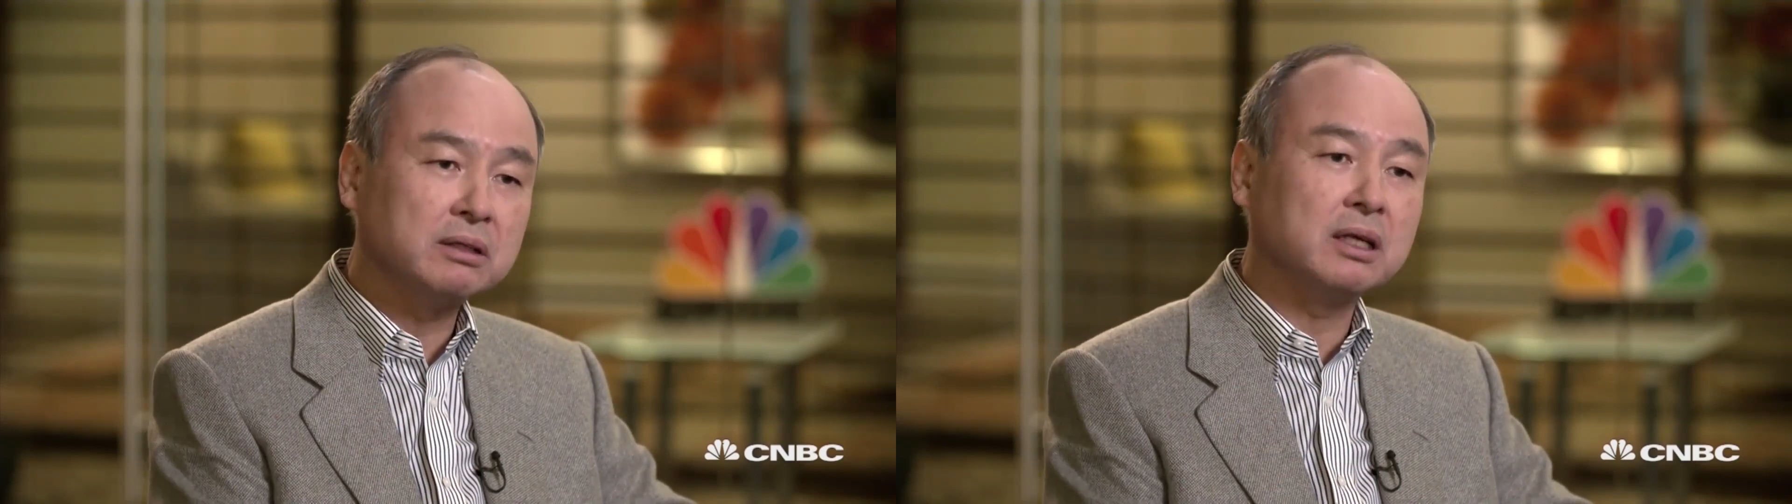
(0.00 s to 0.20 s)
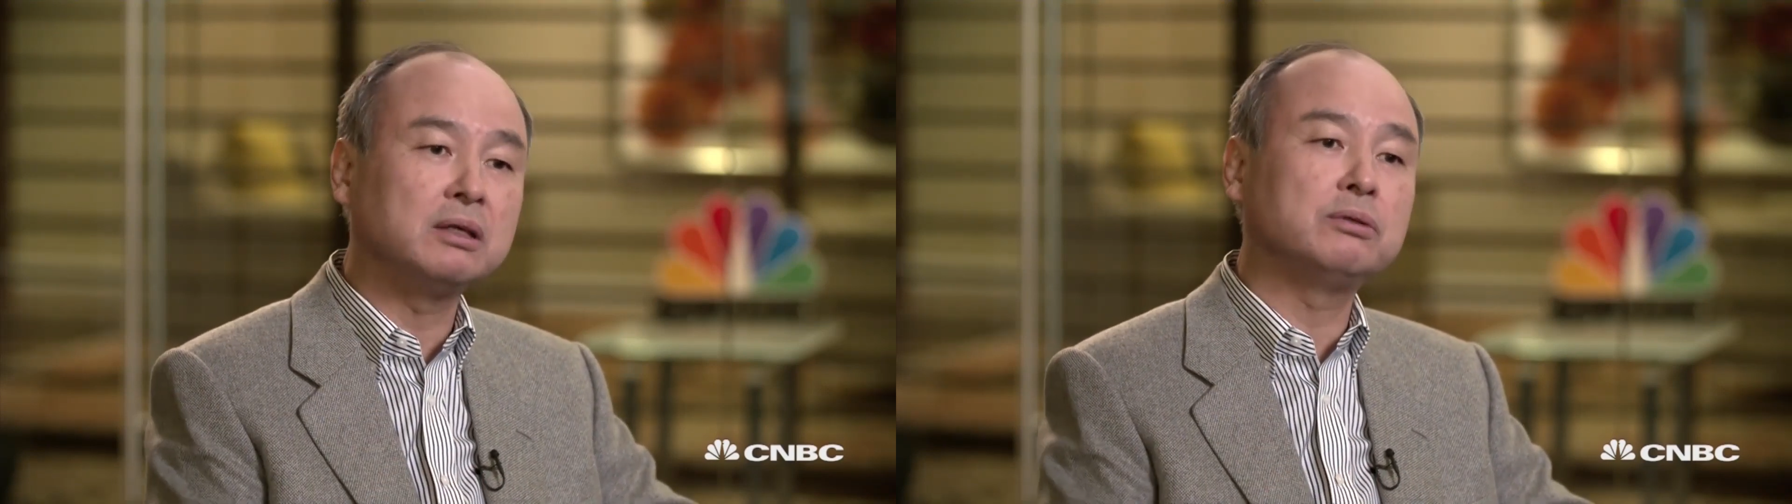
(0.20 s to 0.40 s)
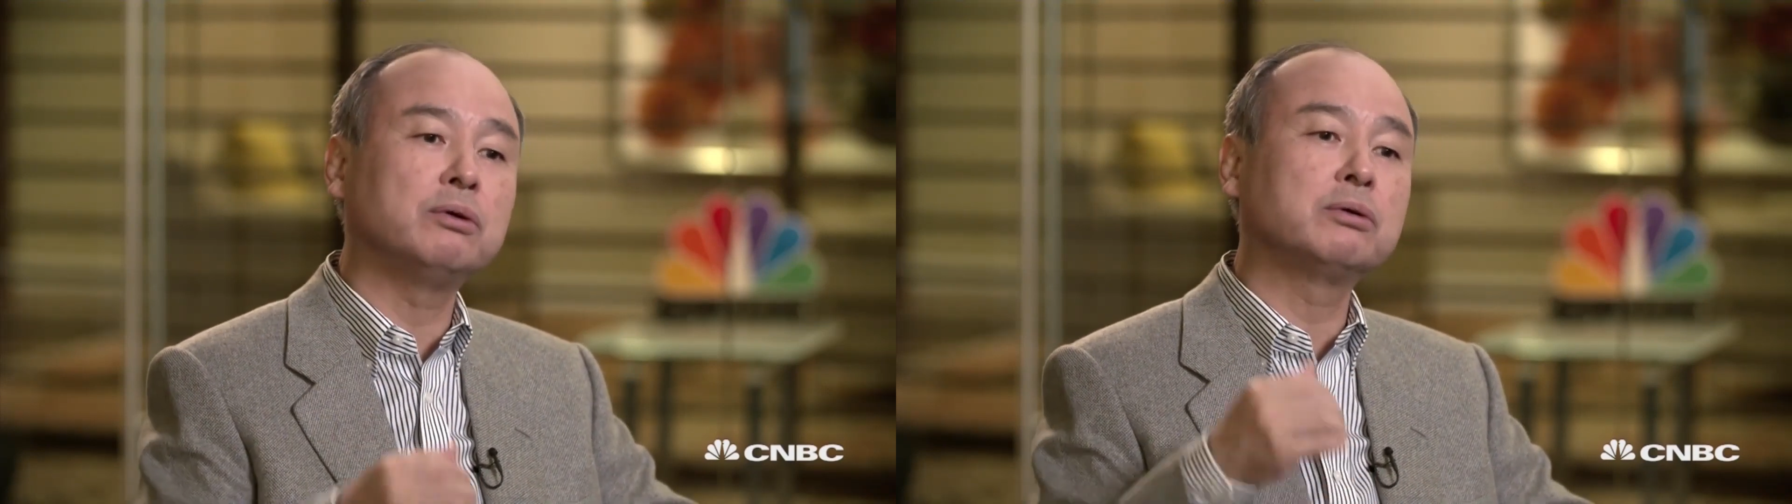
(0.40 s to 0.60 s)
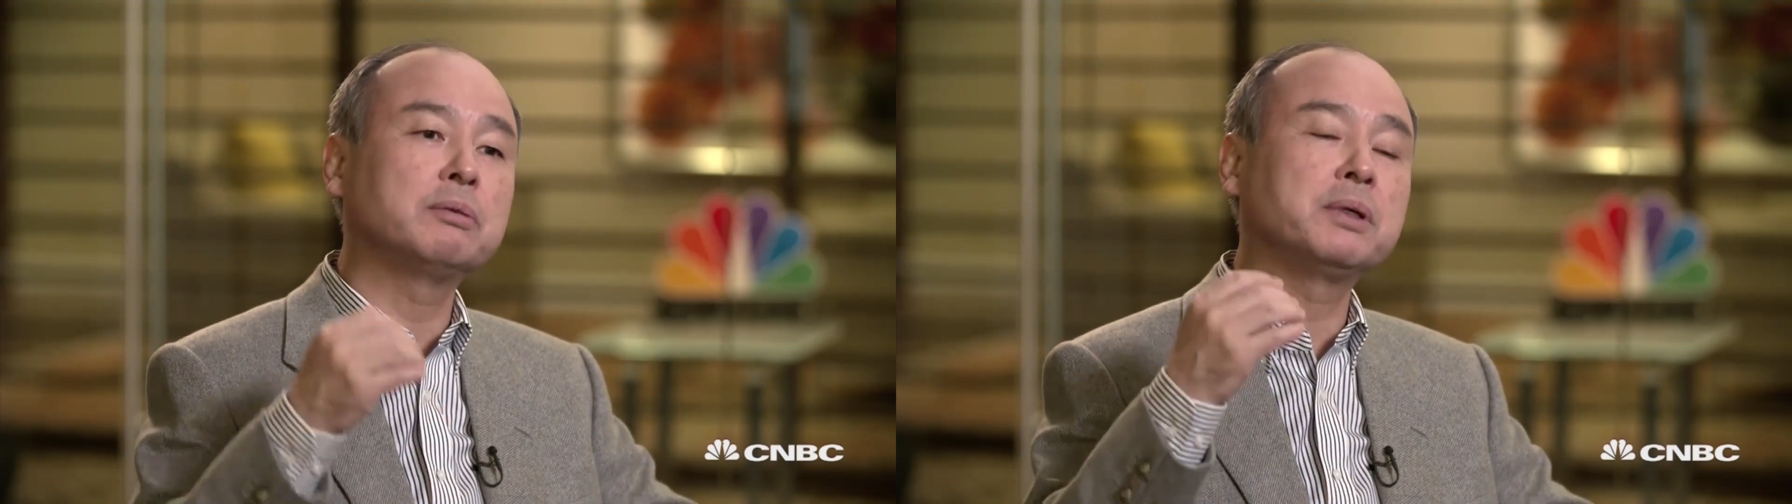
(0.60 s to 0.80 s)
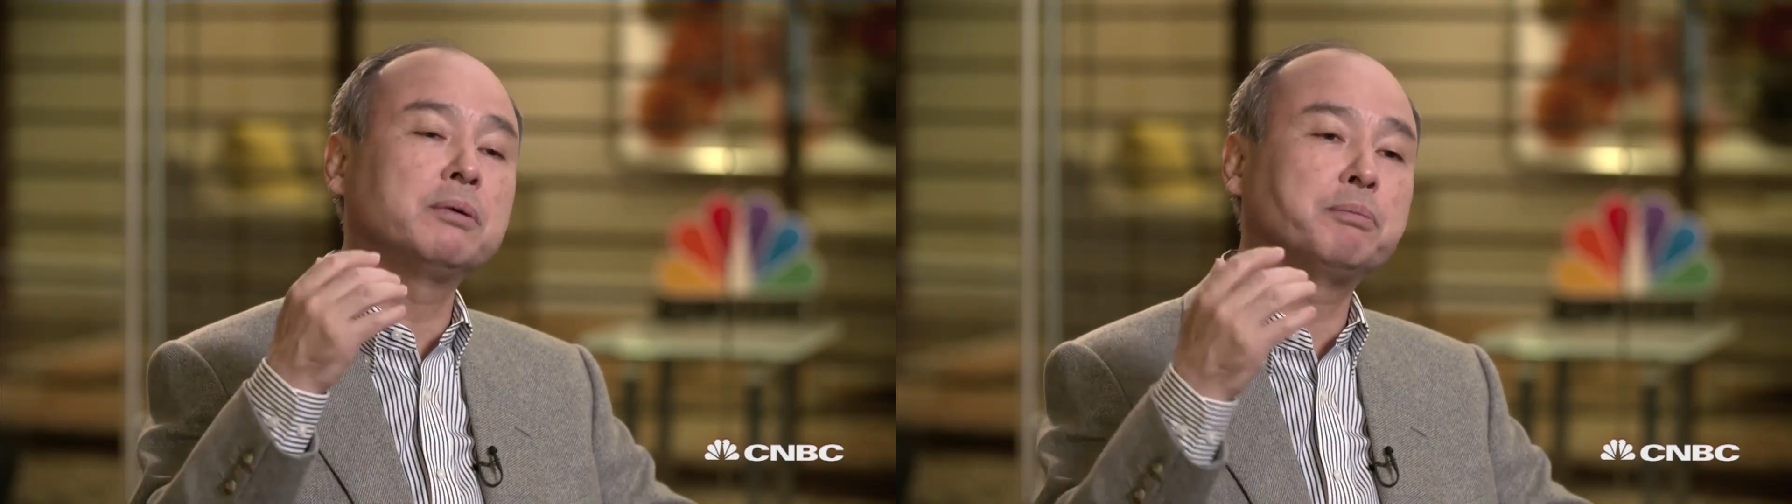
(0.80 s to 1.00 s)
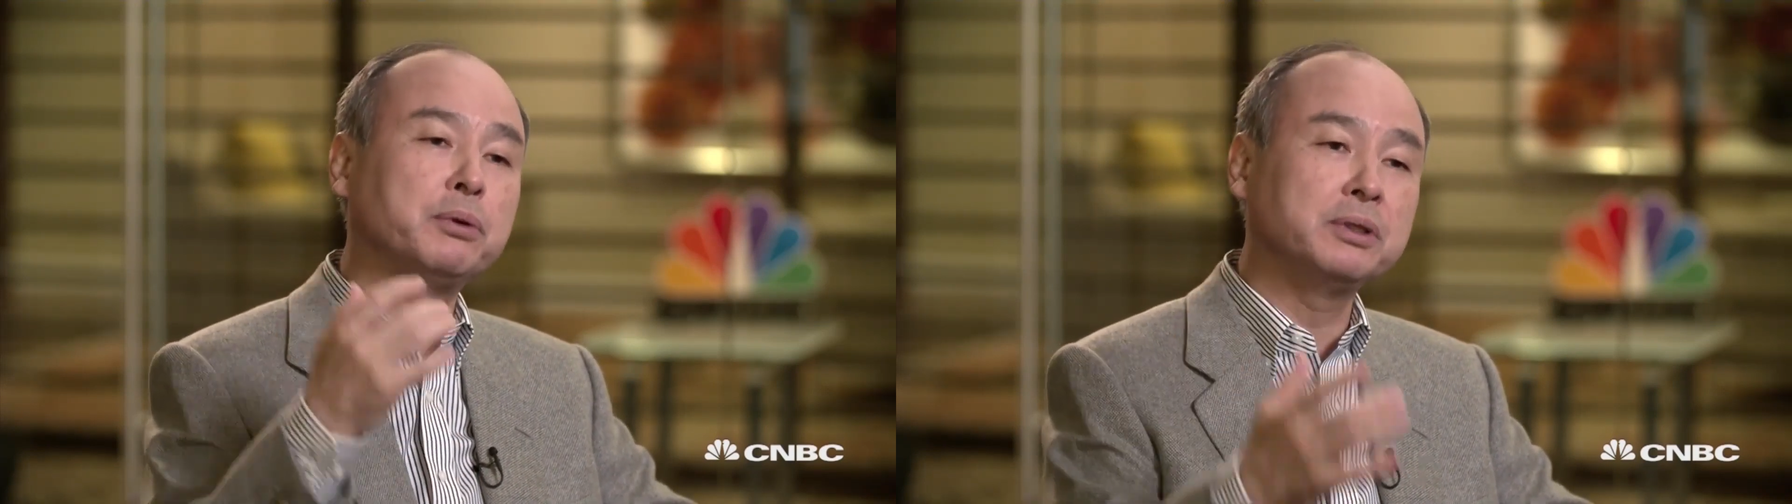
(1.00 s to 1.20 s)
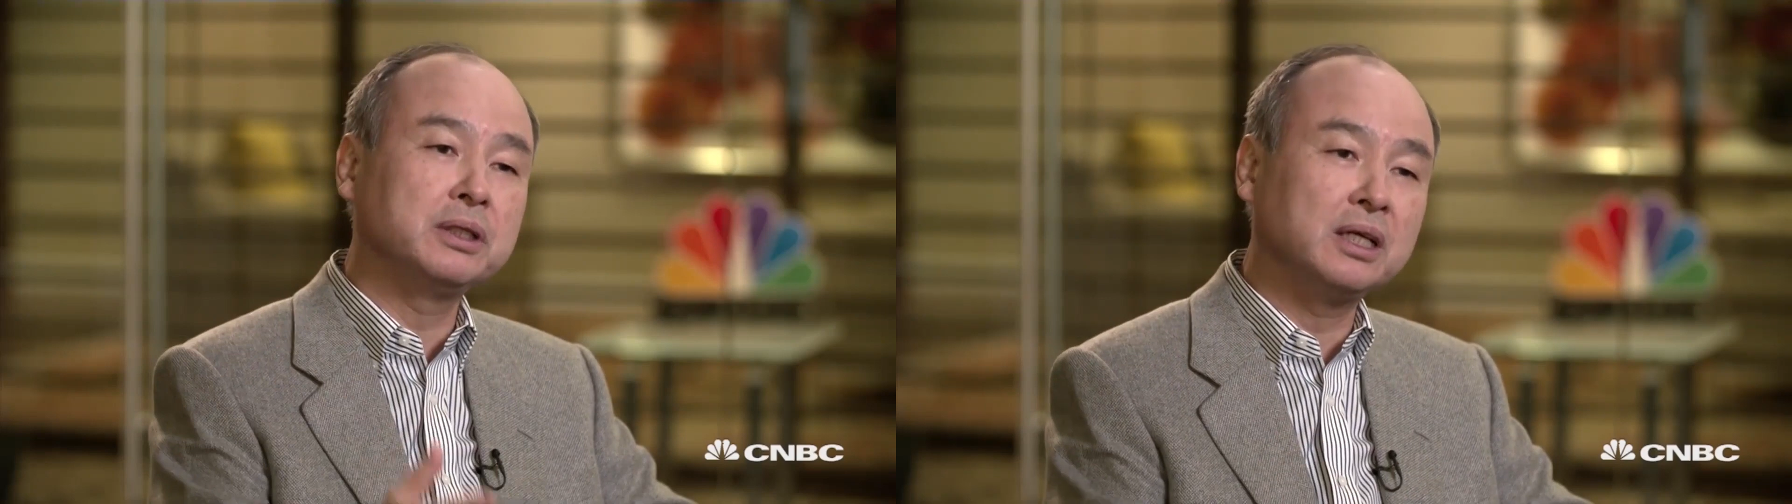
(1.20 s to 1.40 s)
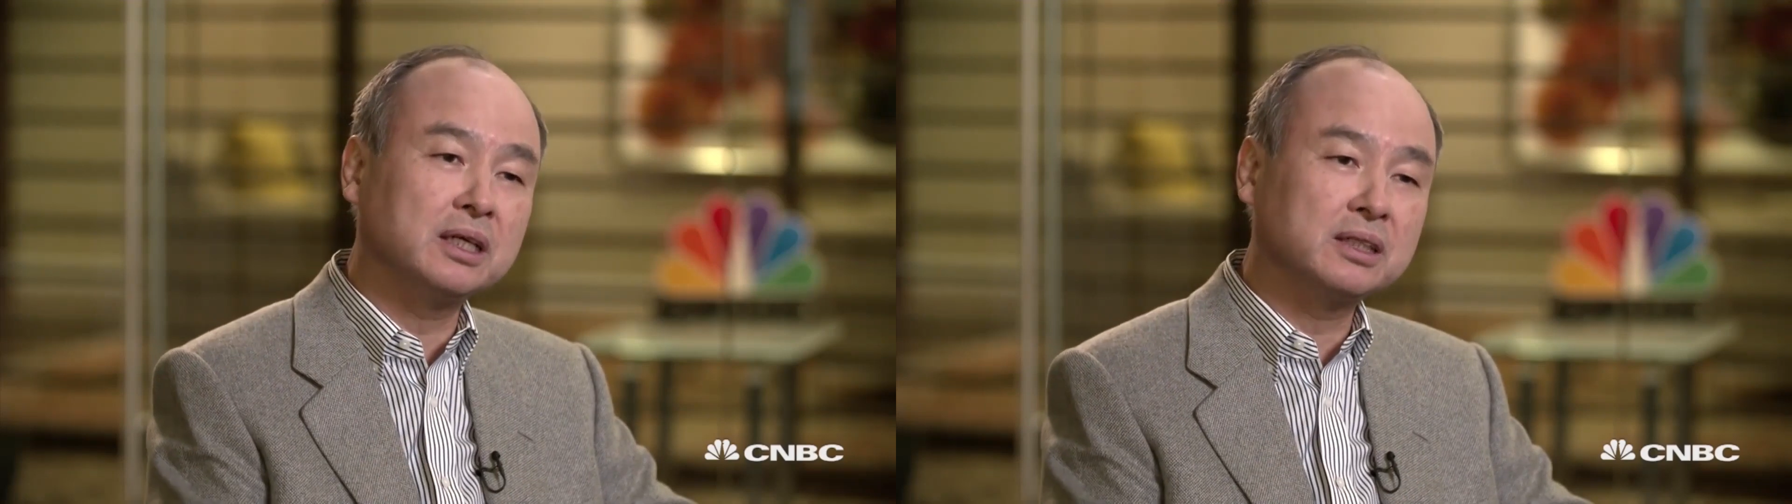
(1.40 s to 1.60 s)
They talk about
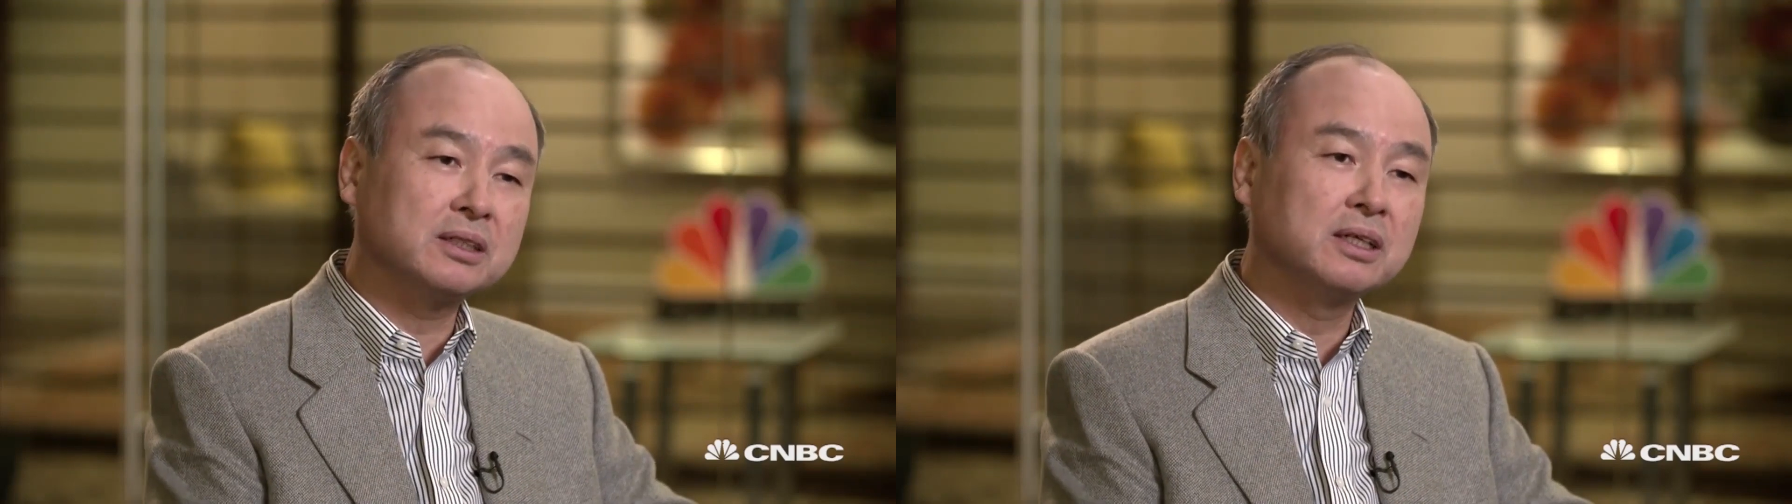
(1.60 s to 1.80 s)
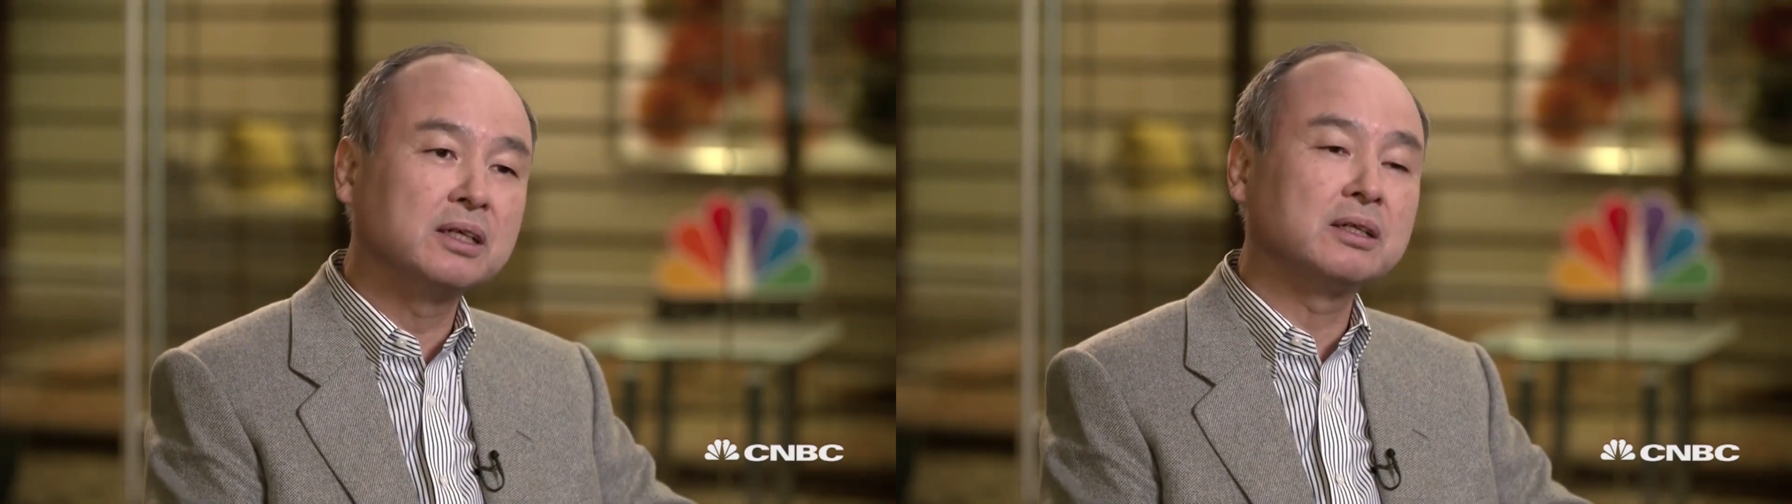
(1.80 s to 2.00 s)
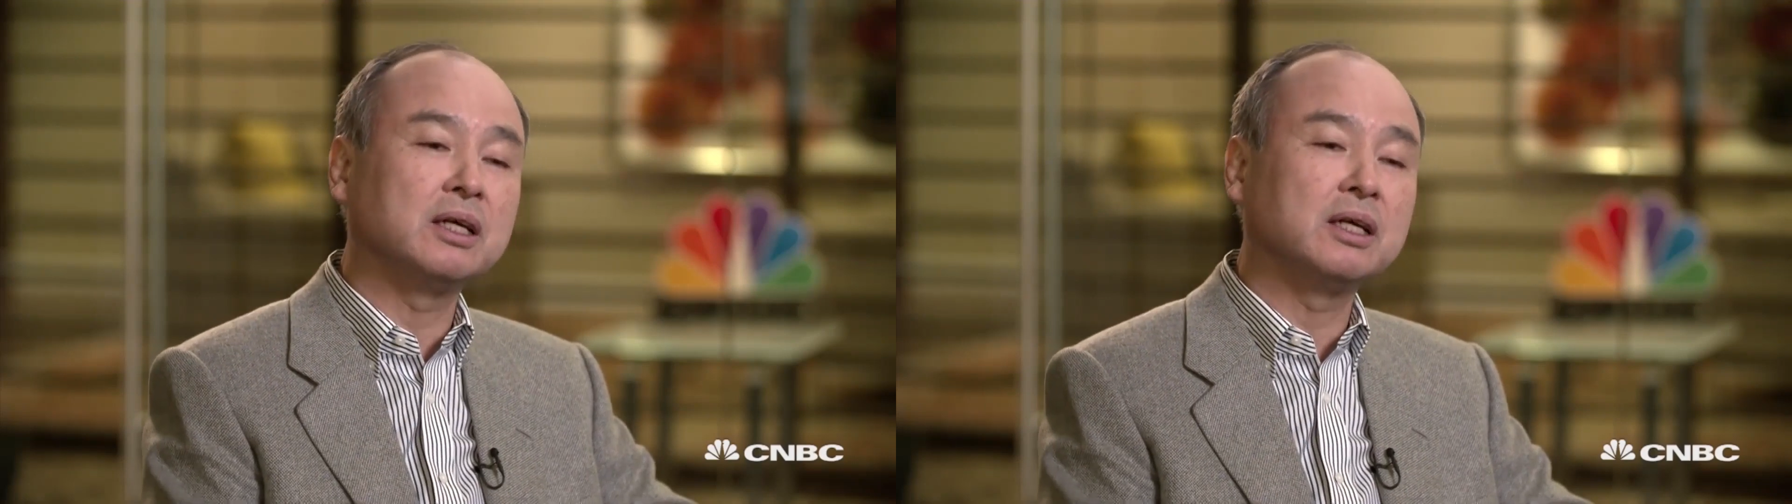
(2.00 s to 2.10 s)
politics.